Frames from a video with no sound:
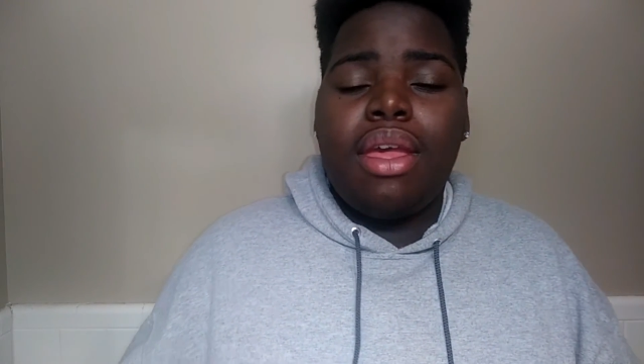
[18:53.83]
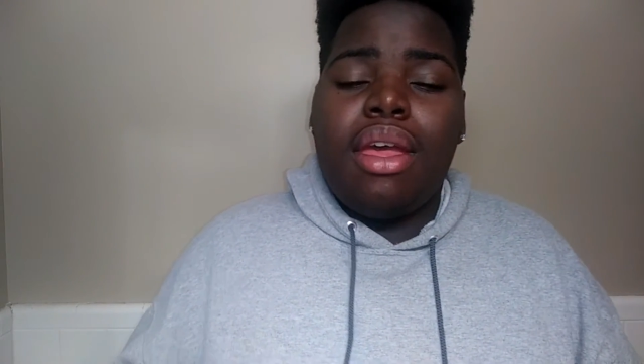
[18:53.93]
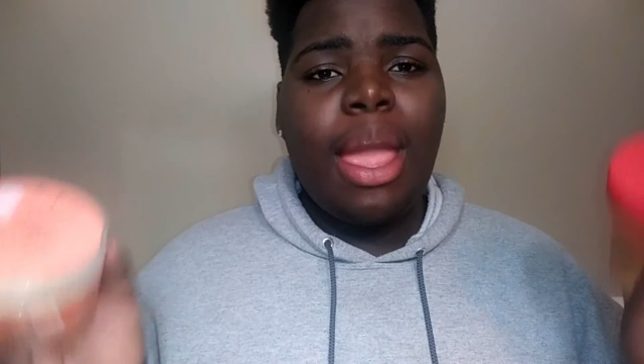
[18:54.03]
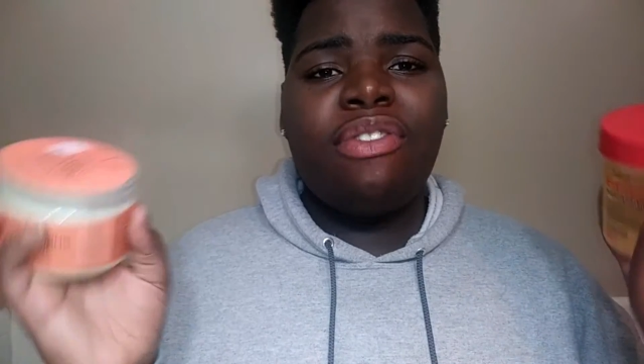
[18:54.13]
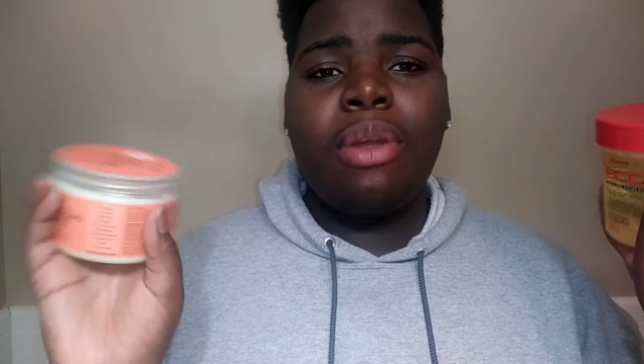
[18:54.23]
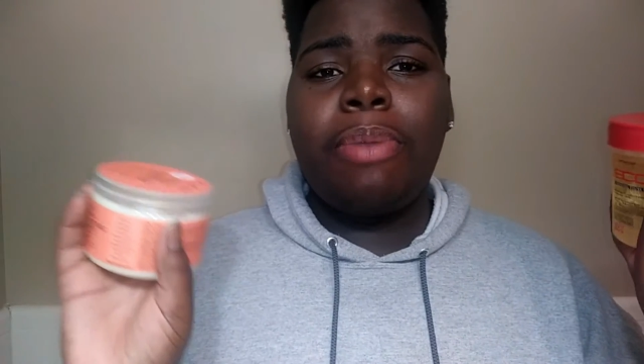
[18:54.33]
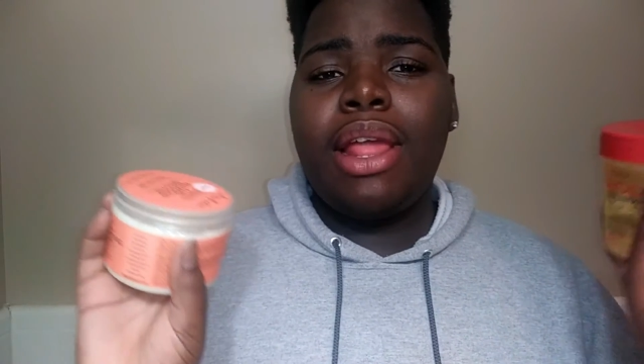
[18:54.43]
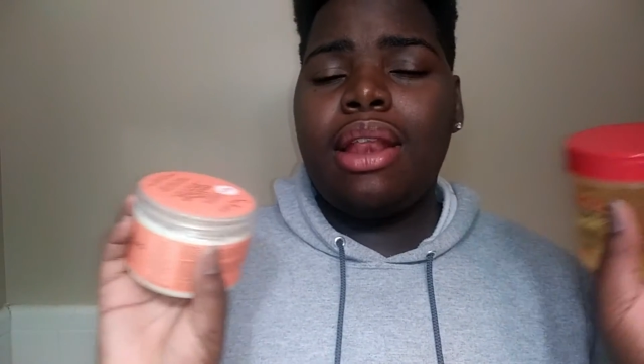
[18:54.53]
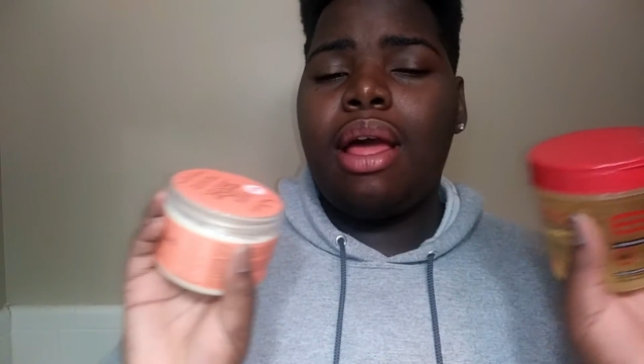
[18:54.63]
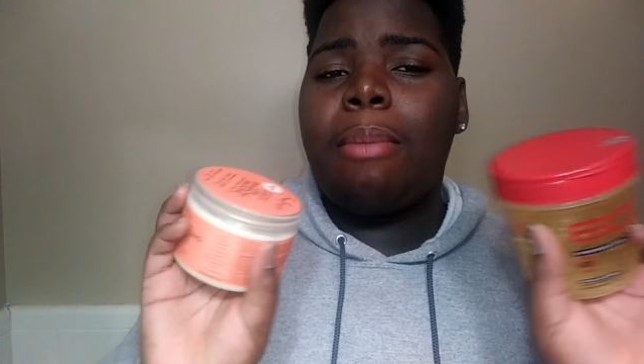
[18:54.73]
If you're
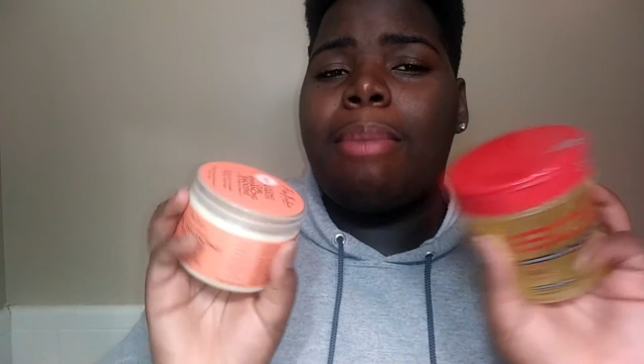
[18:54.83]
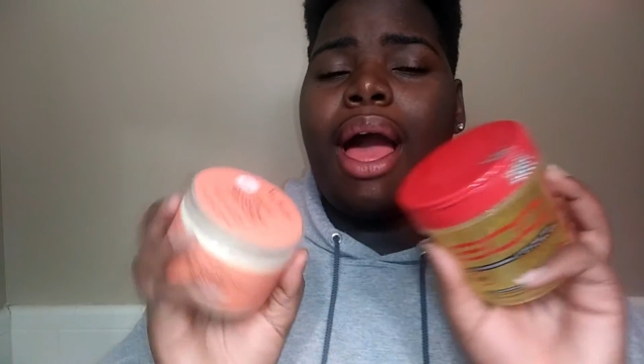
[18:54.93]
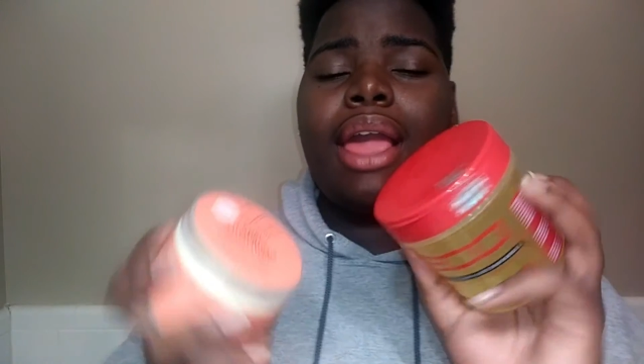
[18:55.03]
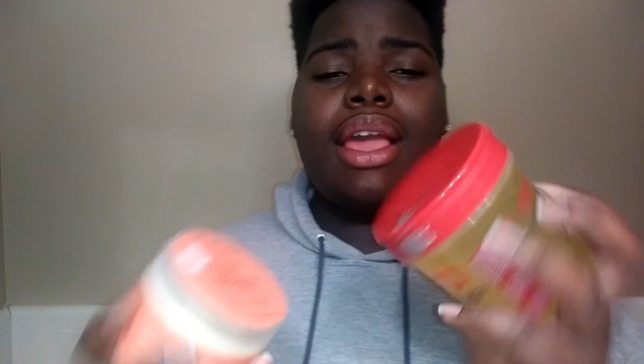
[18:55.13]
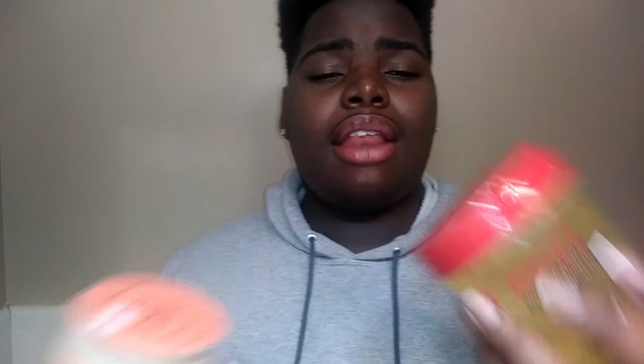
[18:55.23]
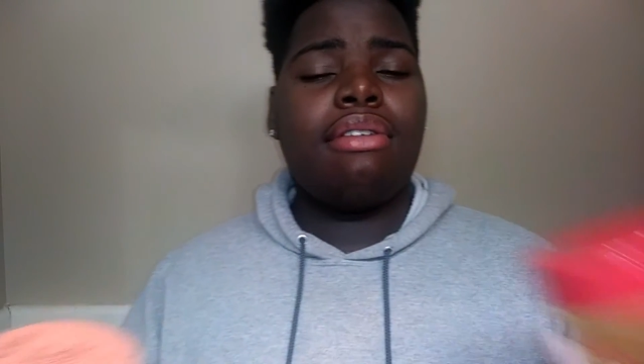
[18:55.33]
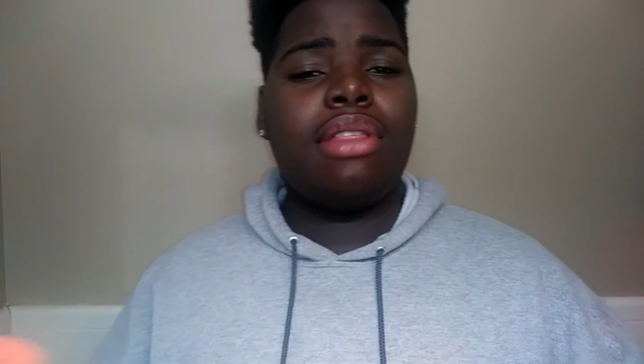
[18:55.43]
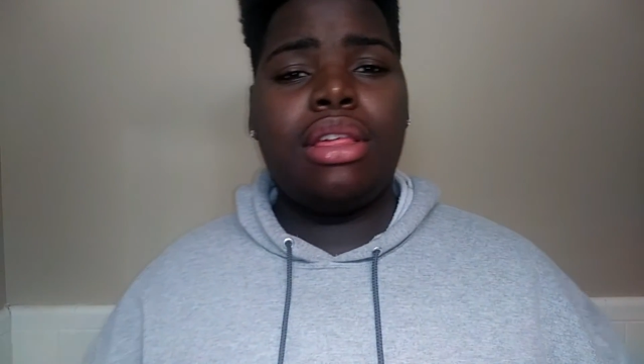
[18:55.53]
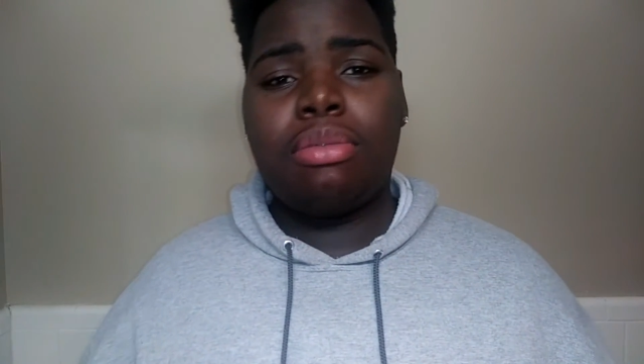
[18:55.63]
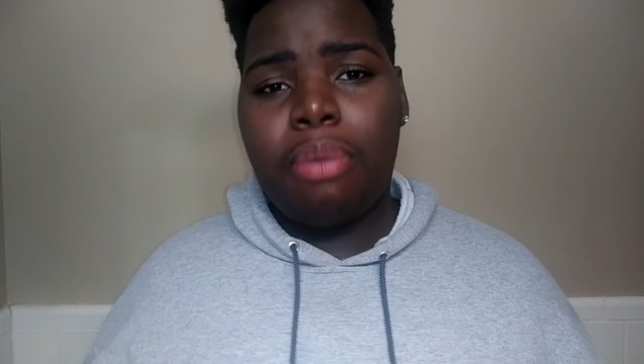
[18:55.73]
planning on buying any of
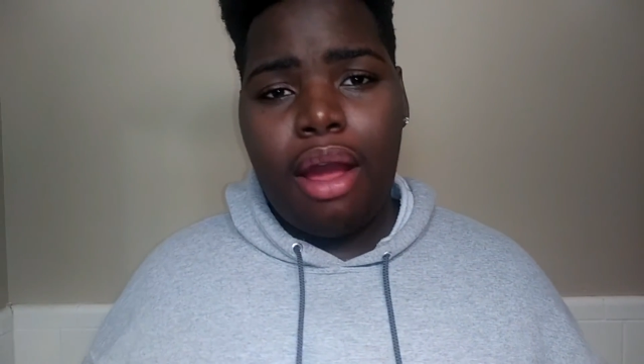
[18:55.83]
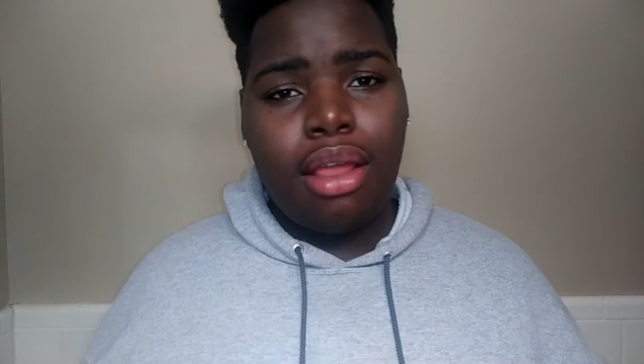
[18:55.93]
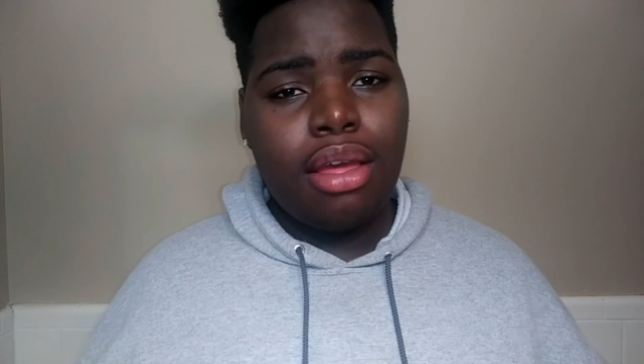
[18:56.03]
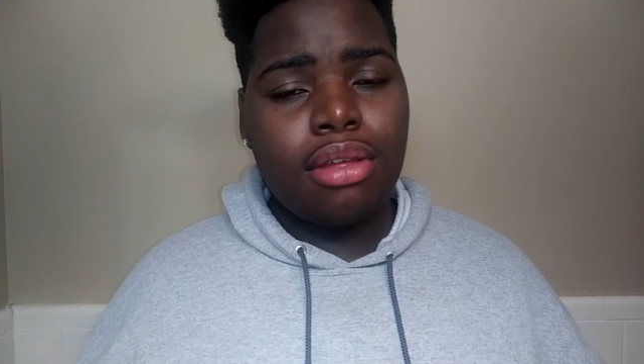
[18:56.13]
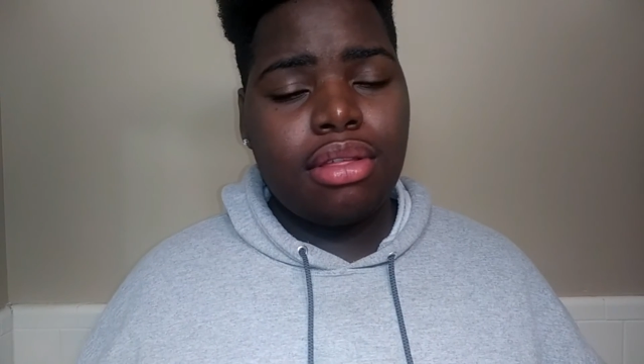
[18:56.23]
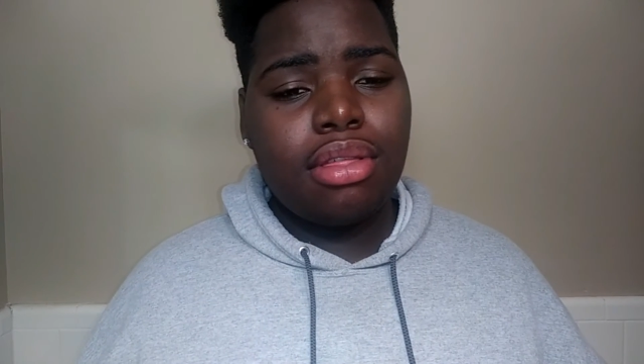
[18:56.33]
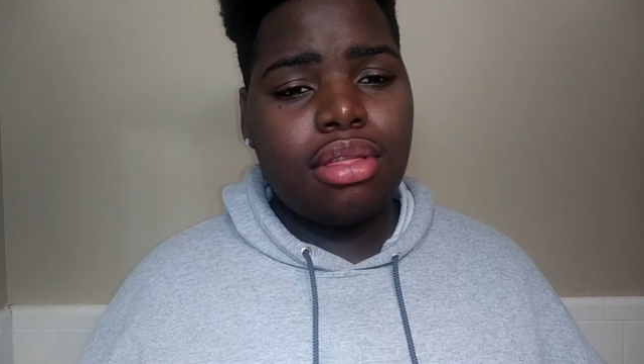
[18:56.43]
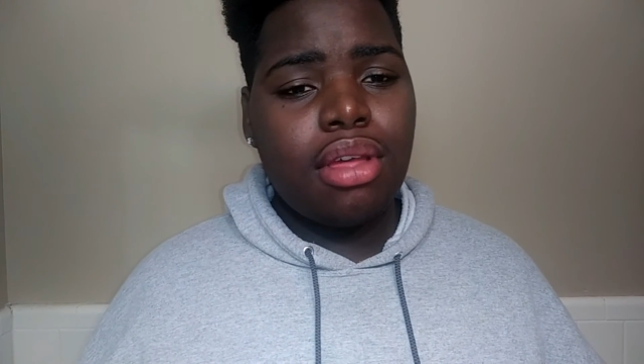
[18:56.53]
these products,